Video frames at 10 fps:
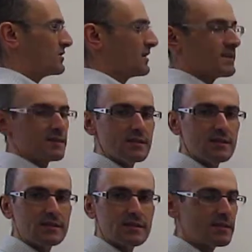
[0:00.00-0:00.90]
change
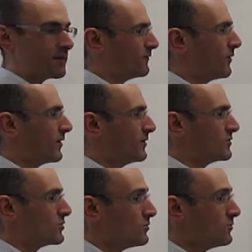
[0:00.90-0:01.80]
this instead of water
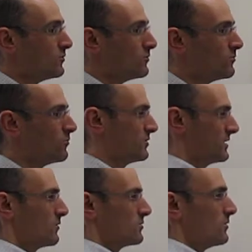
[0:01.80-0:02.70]
to
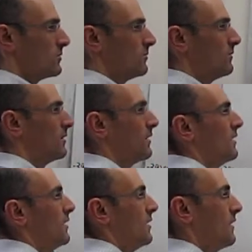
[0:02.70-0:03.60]
CO2,
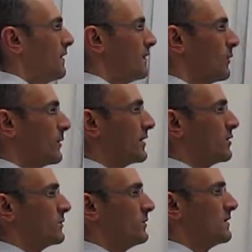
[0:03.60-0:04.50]
the way that you
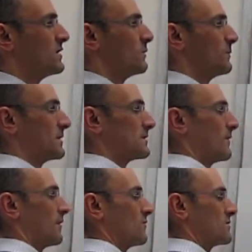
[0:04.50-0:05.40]
would do this would be as
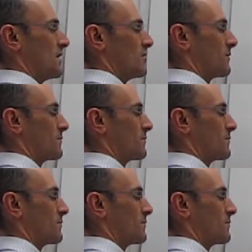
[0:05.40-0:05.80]
follows. Now your